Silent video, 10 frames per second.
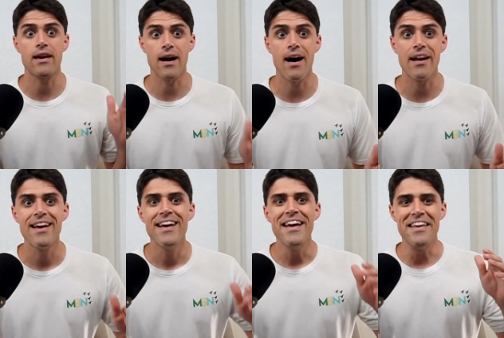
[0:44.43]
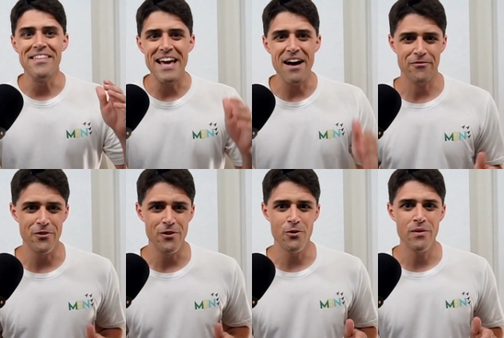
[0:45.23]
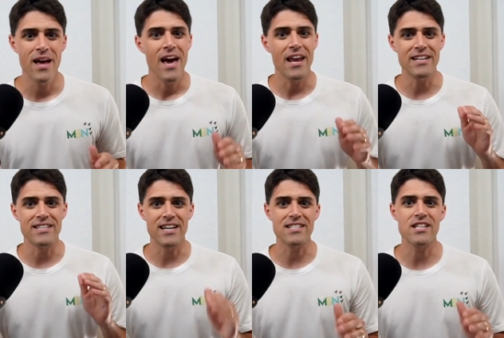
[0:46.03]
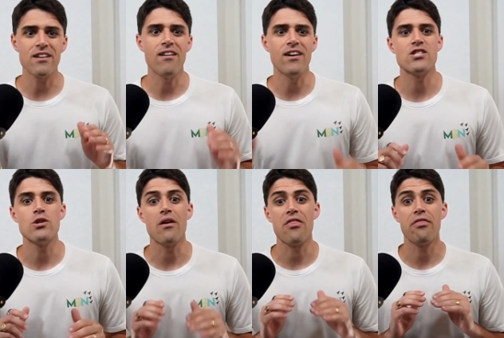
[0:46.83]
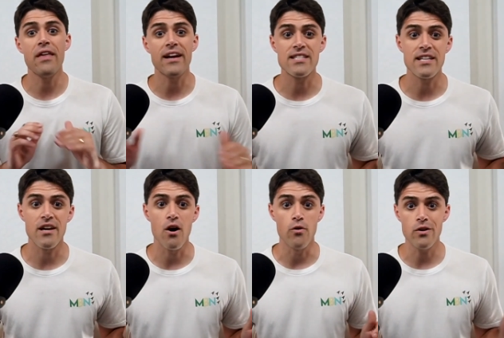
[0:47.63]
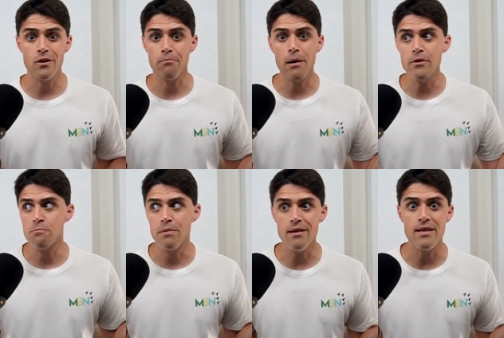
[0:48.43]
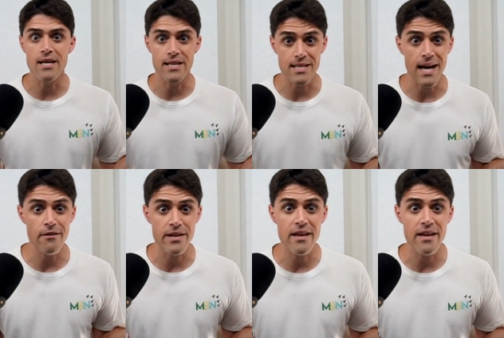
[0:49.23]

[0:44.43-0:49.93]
God, in the afternoon, and it doesn't cost you a thing to go. You could probably spend the entire day